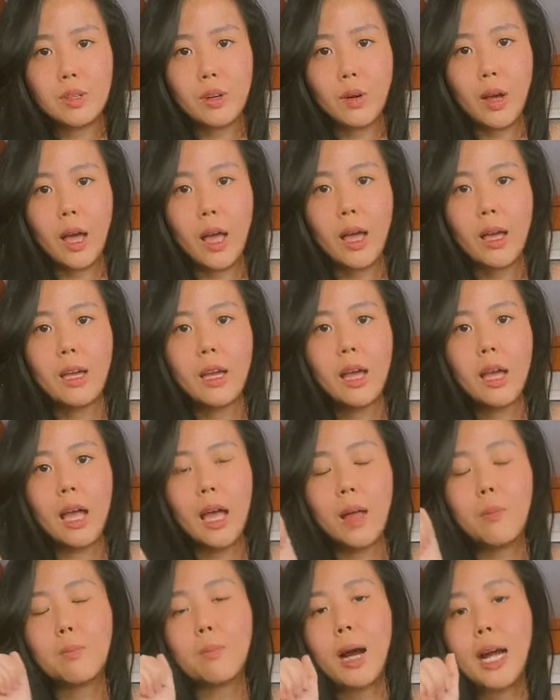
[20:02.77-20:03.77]
Okay,
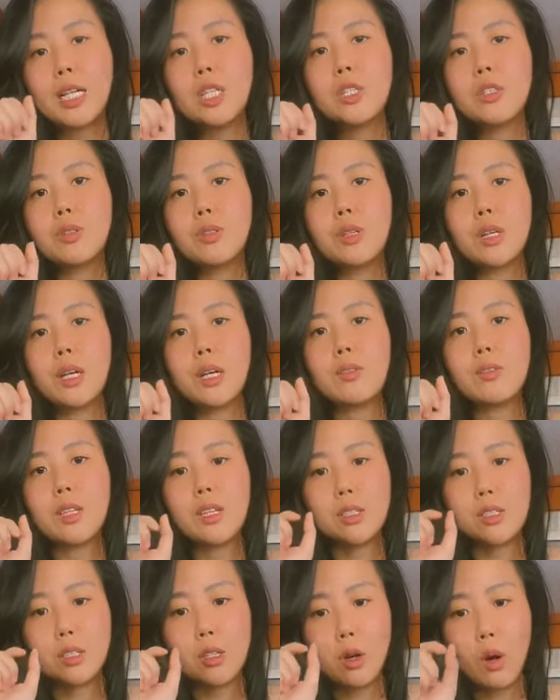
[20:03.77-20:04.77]
and my true
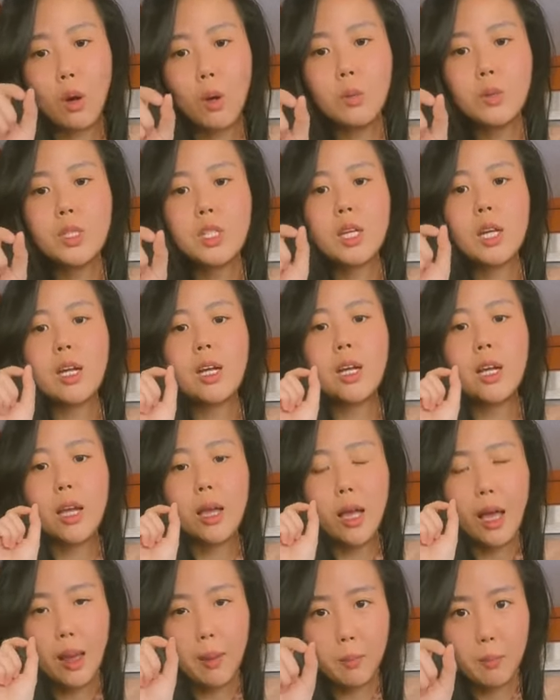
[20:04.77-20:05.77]
gift is coaching
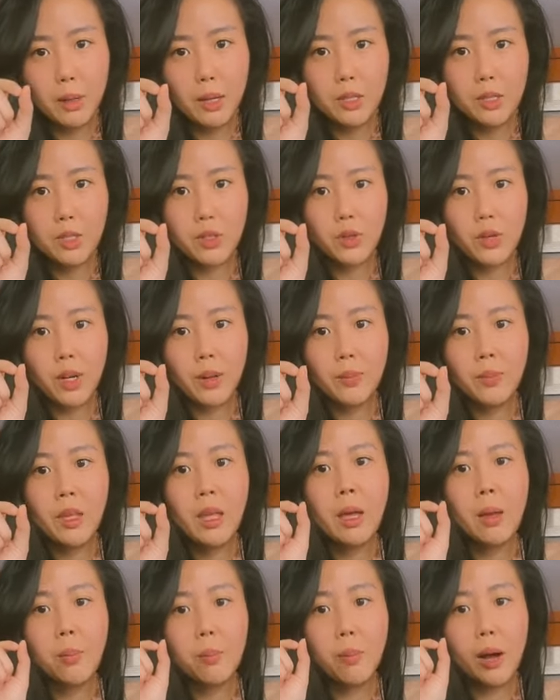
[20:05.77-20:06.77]
and mentoring.
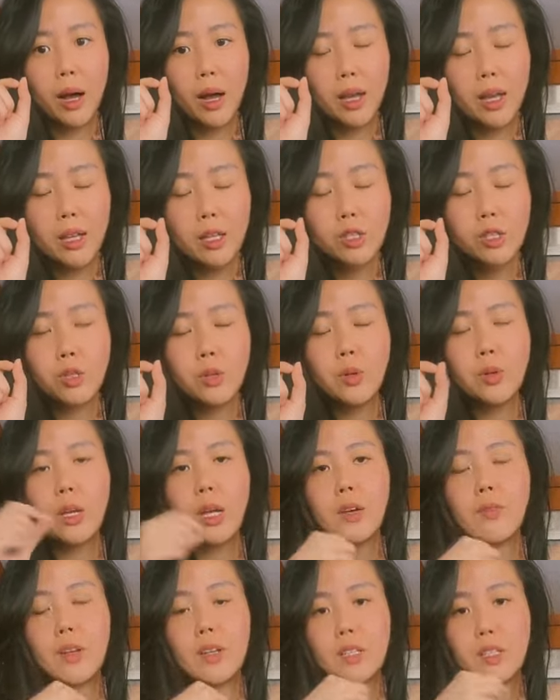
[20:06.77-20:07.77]
My true
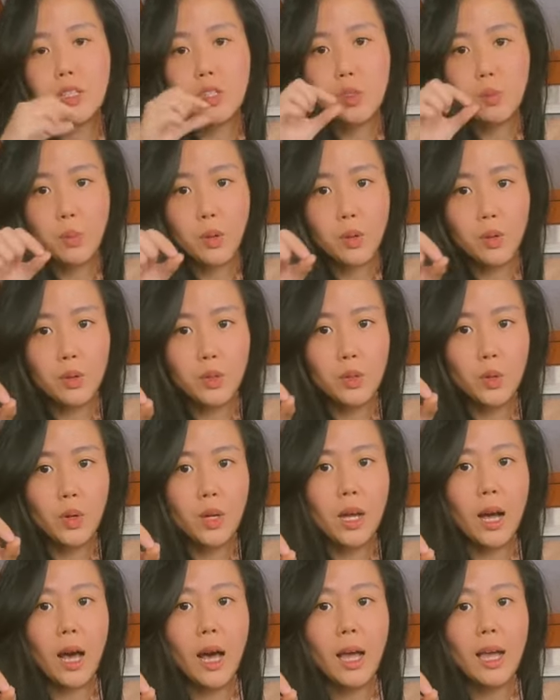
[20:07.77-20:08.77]
gift is a spiritual
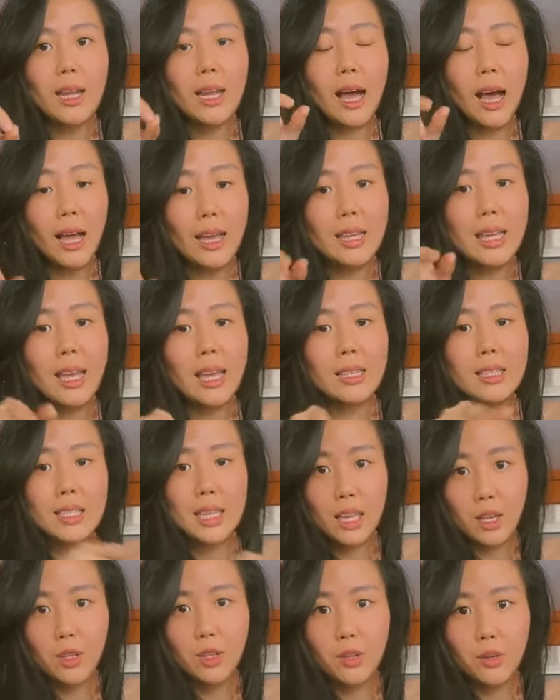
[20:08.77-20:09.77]
guide. I can
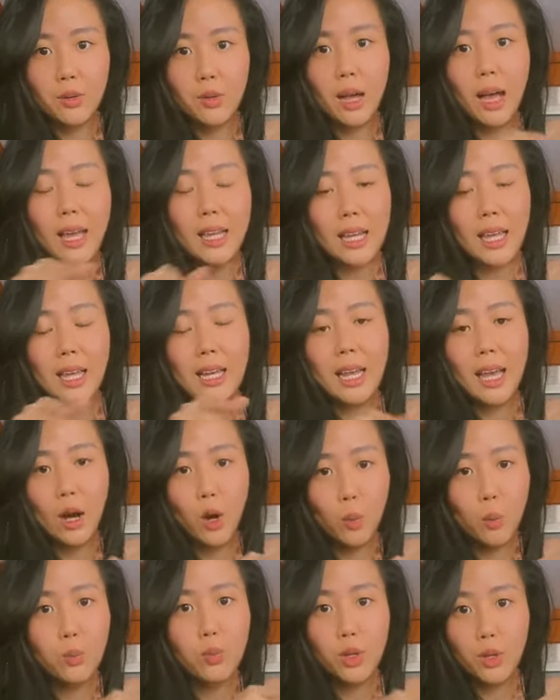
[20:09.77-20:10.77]
take you. I can
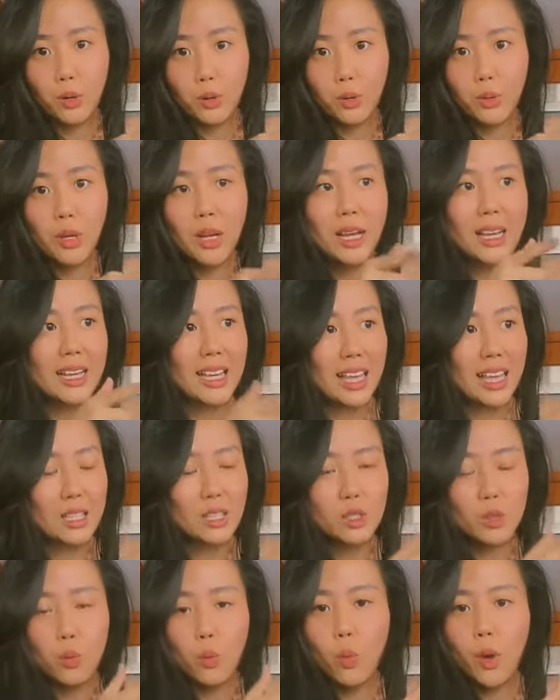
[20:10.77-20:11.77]
help you
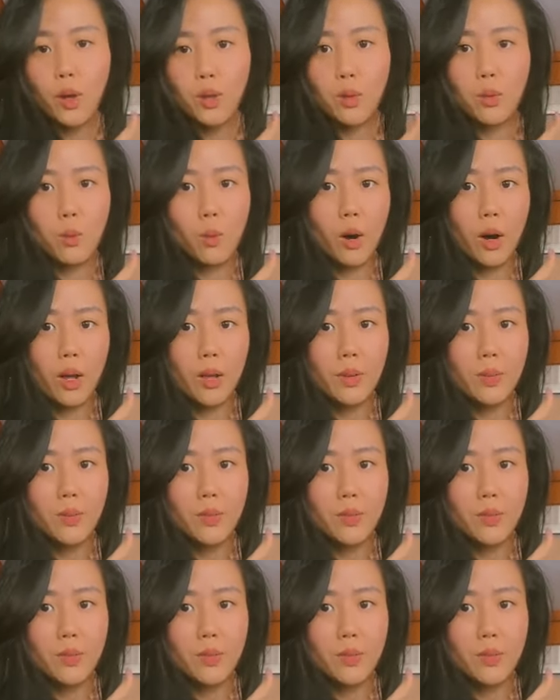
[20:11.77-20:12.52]
get to where you want.